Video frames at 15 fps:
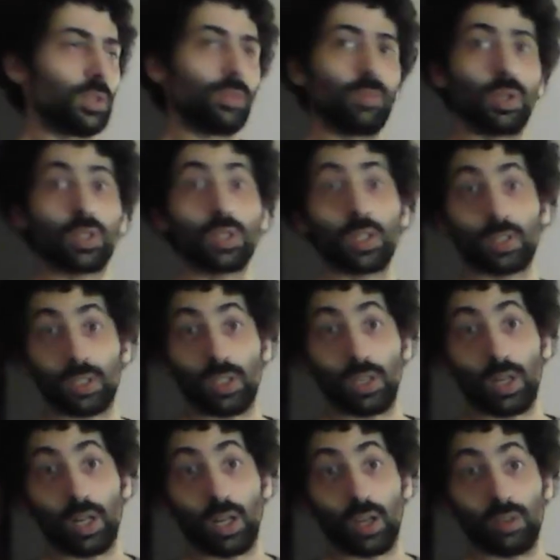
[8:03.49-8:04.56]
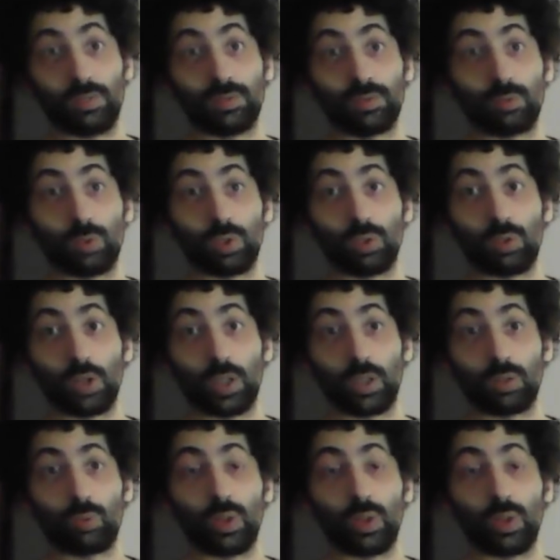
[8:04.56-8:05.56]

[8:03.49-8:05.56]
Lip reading: But not in real life, when you're like